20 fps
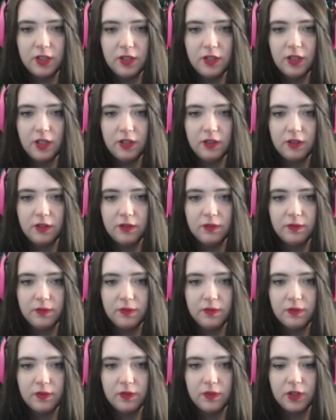are
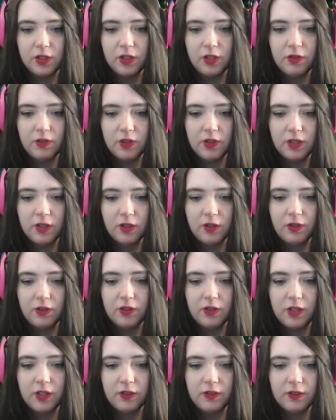you are
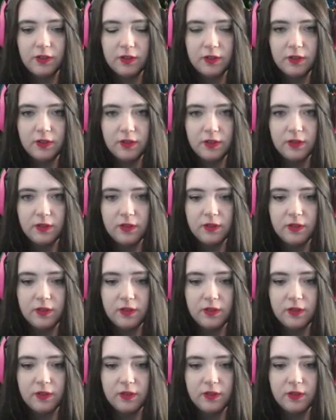you serious?